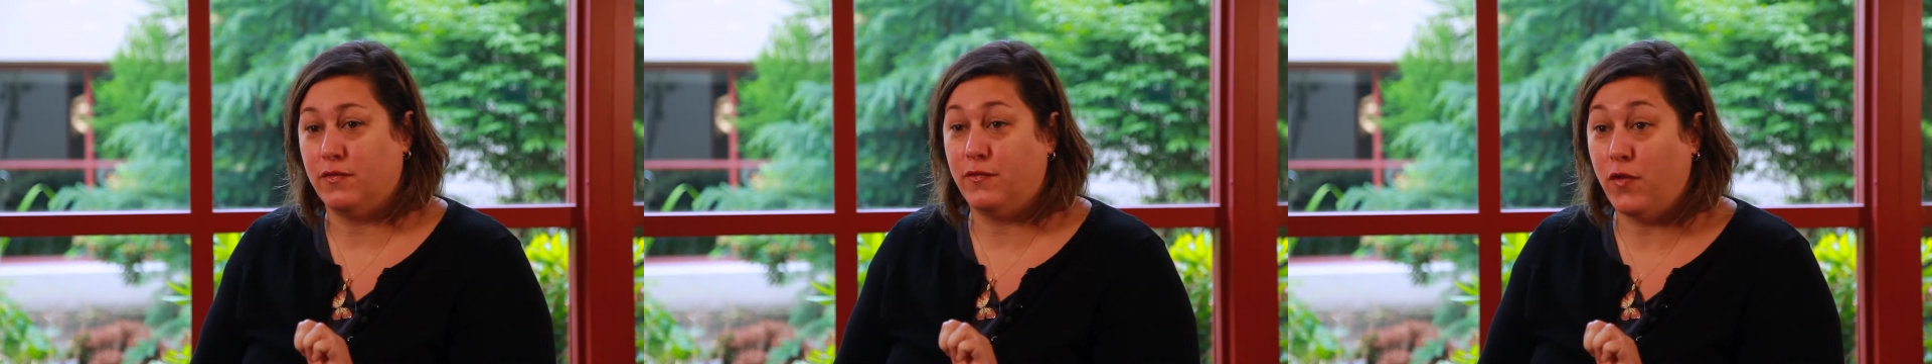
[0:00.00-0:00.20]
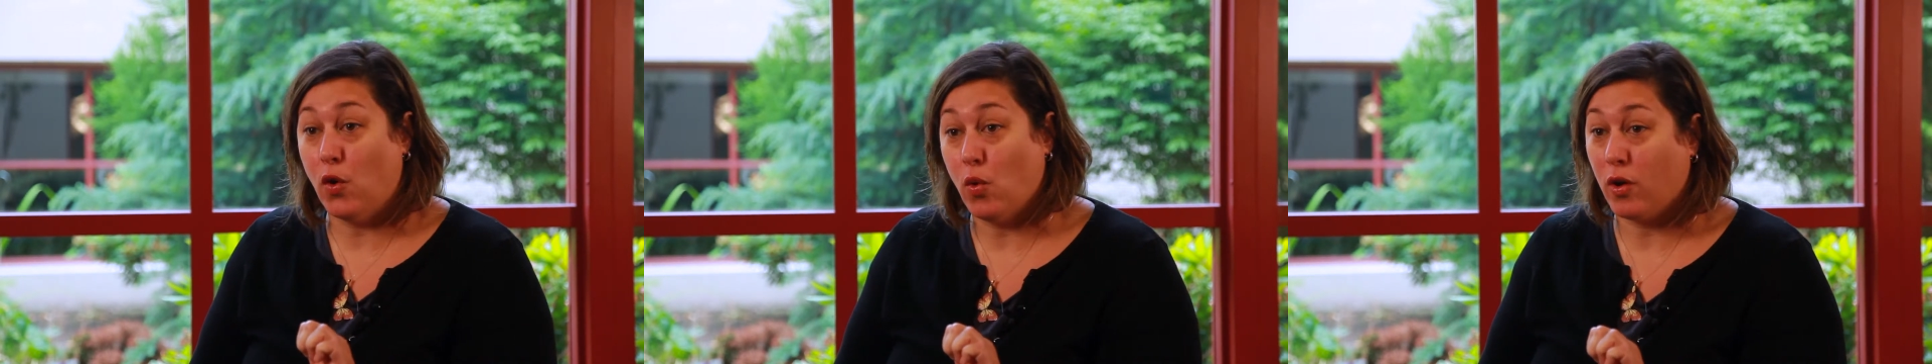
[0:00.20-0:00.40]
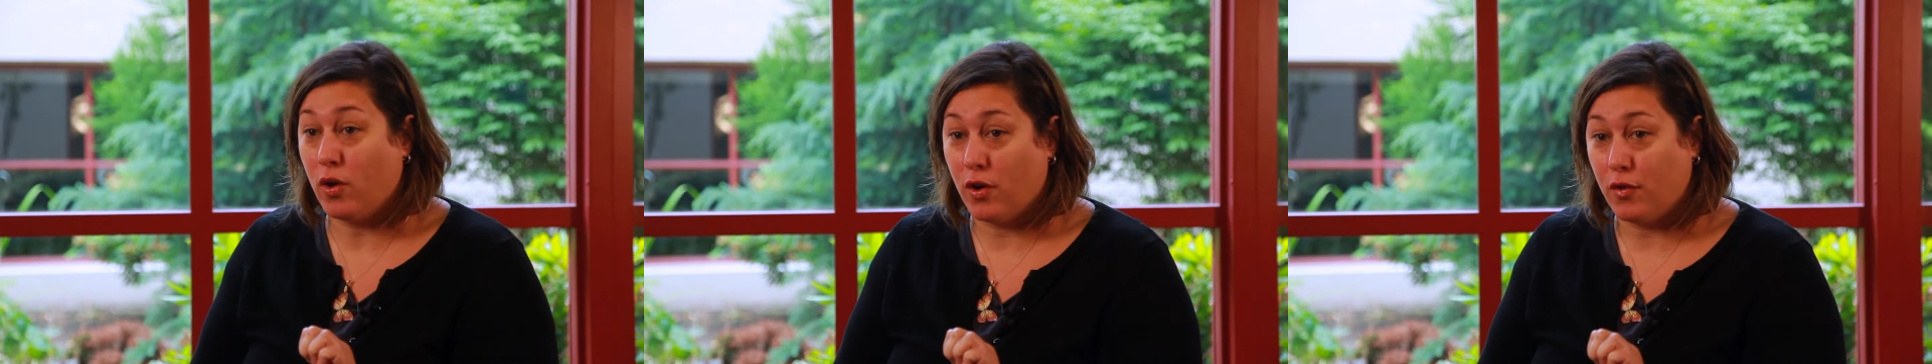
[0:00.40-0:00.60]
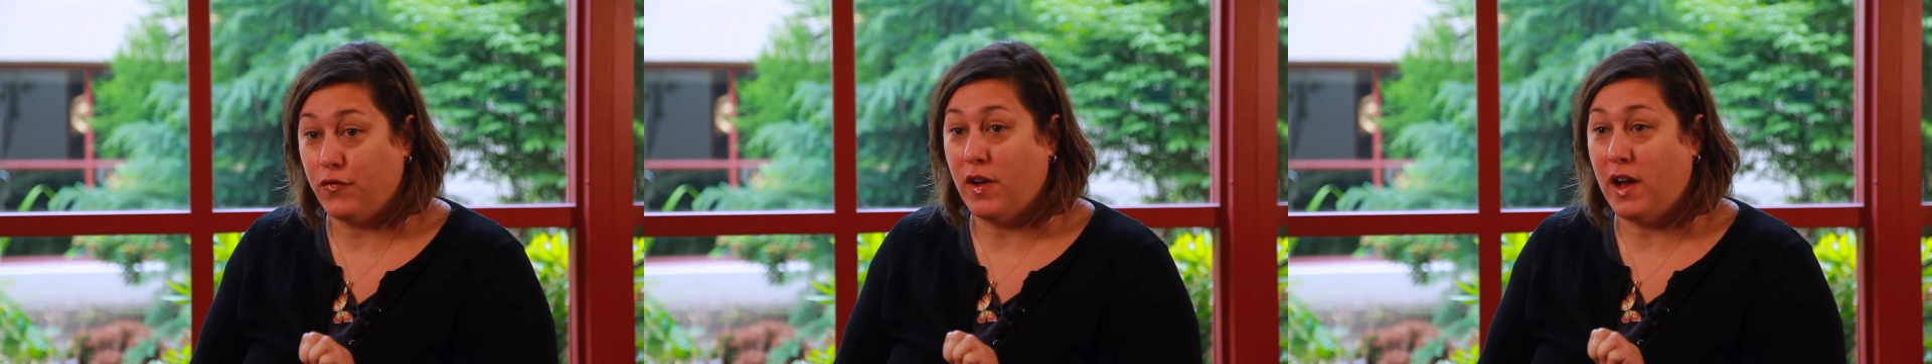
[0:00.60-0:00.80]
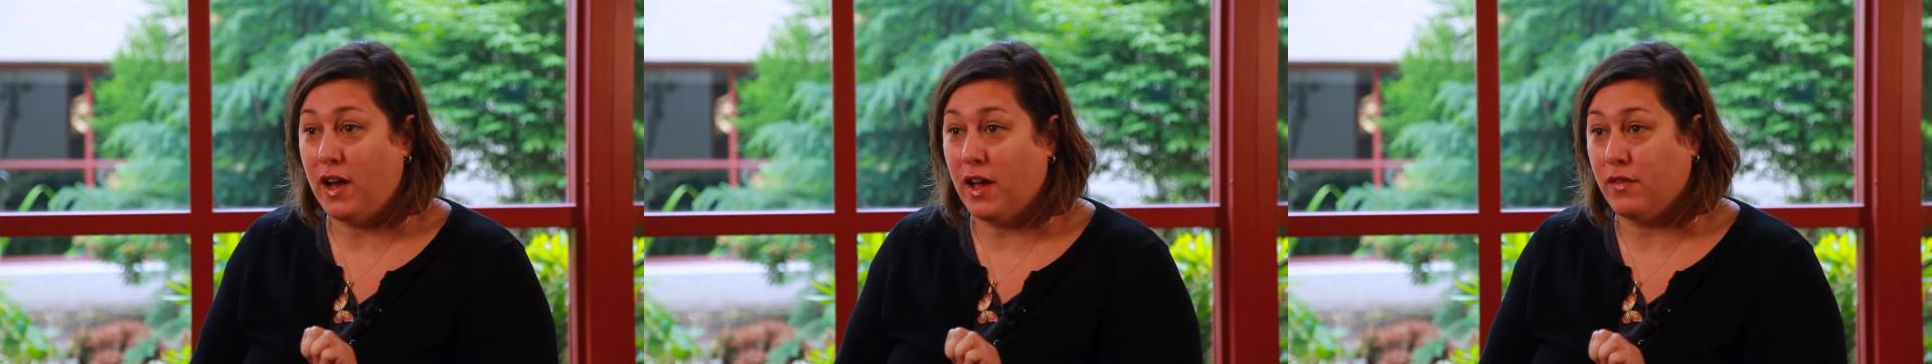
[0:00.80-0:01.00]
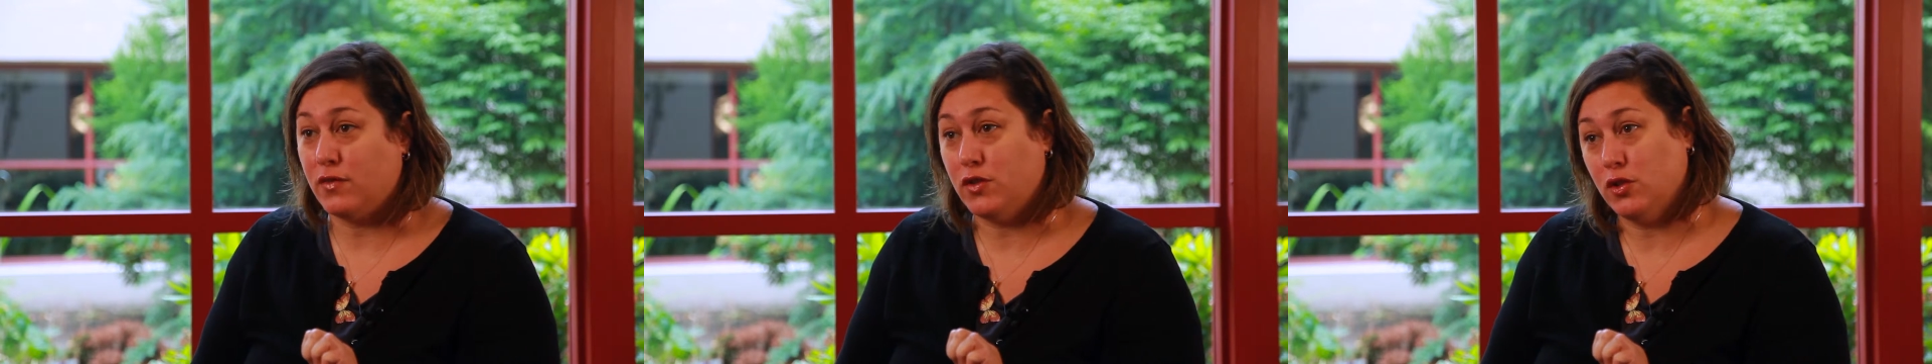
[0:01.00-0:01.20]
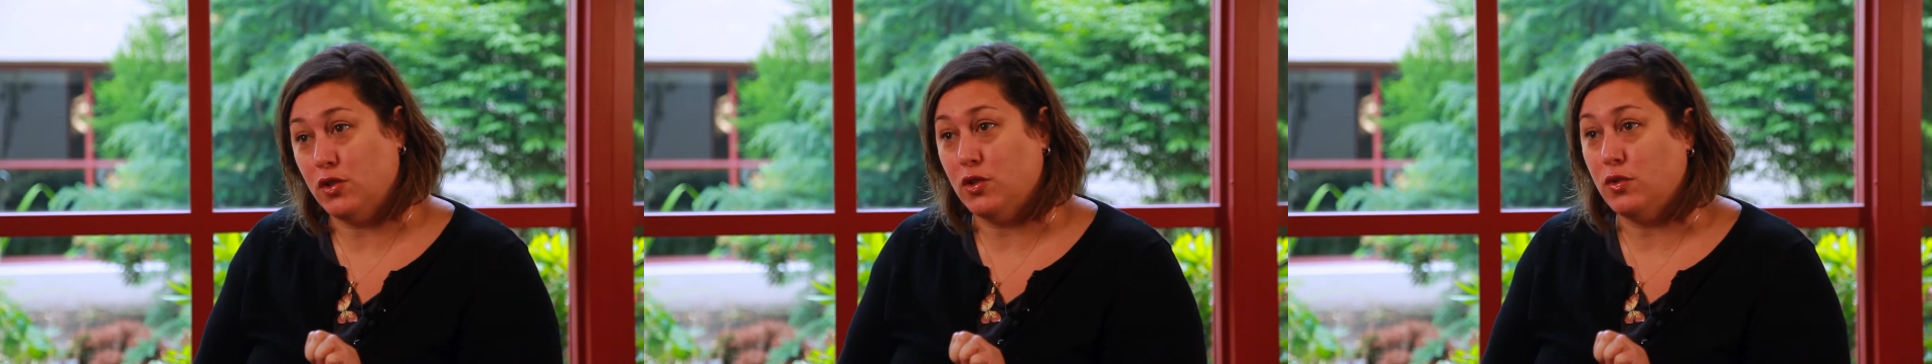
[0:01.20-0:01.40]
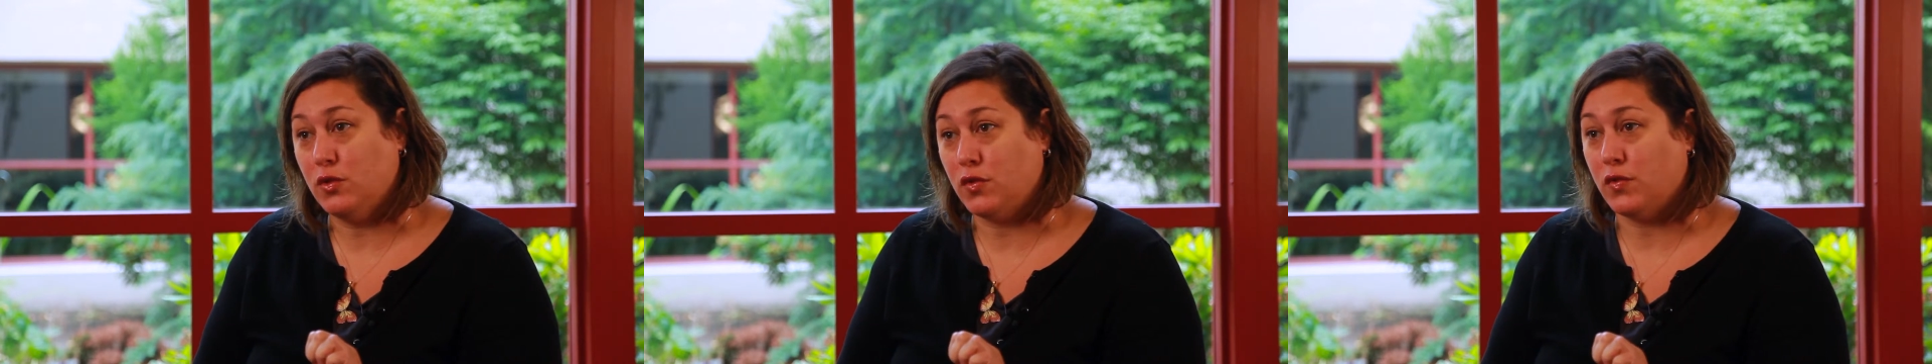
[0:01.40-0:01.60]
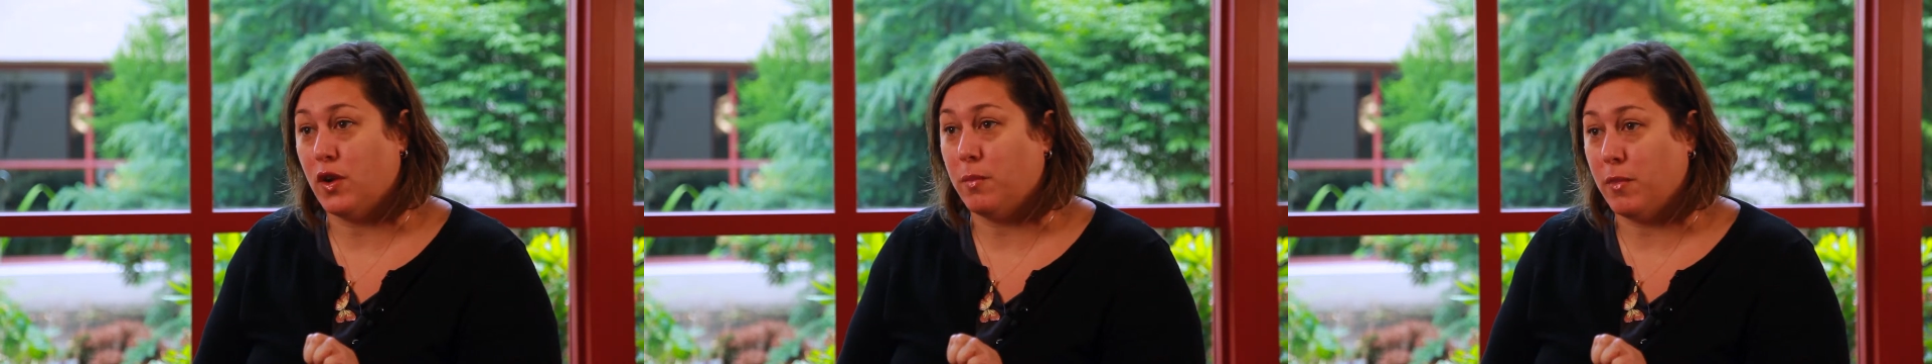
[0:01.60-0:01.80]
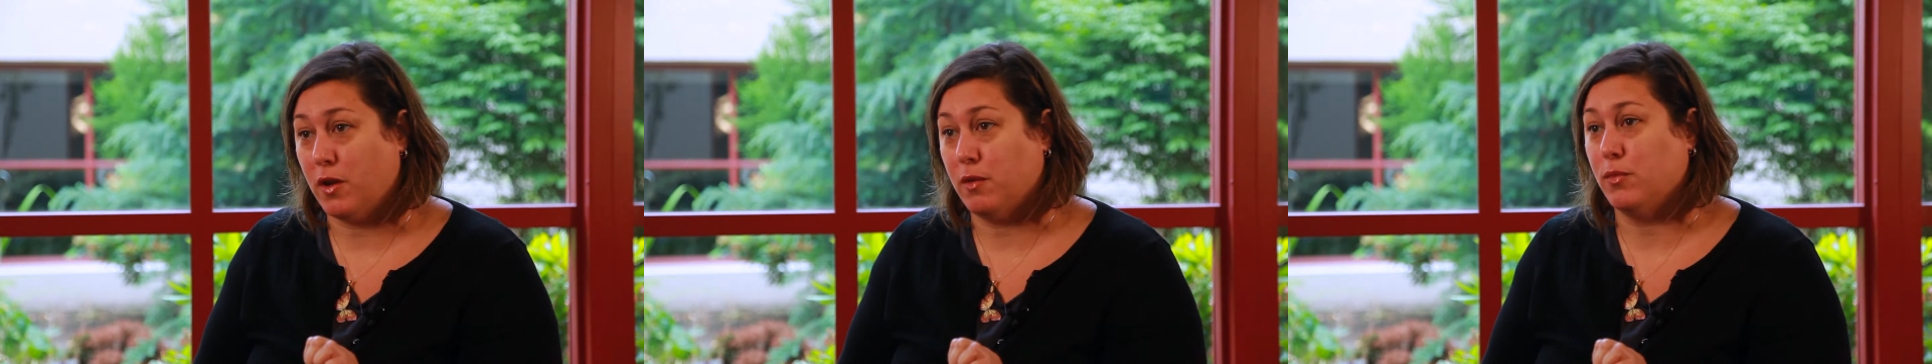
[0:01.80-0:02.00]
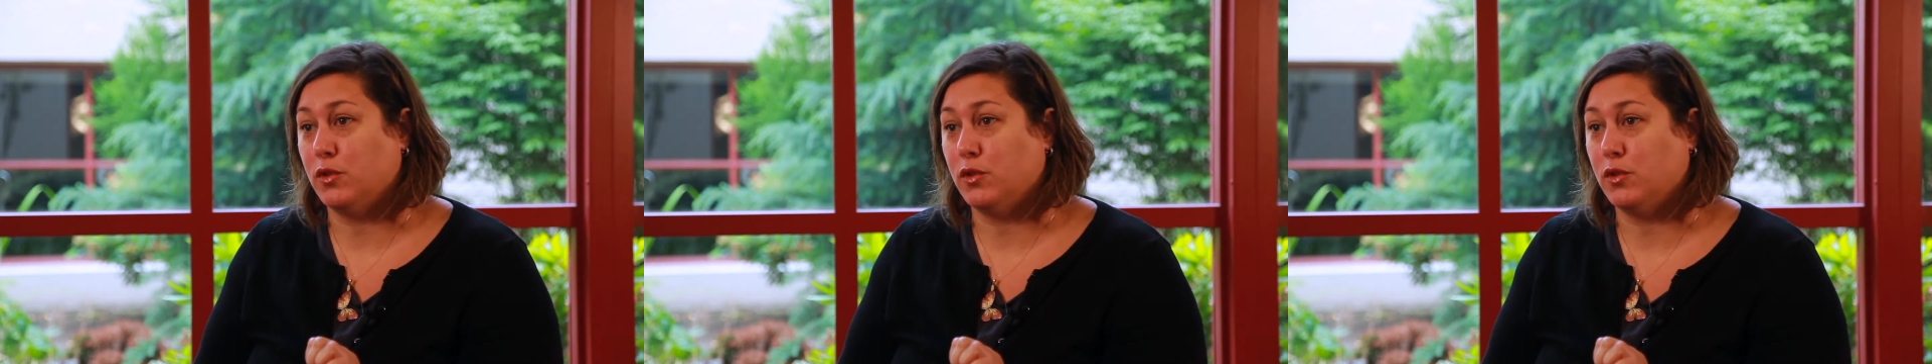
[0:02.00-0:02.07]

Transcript: 4 or 5 to choose from on a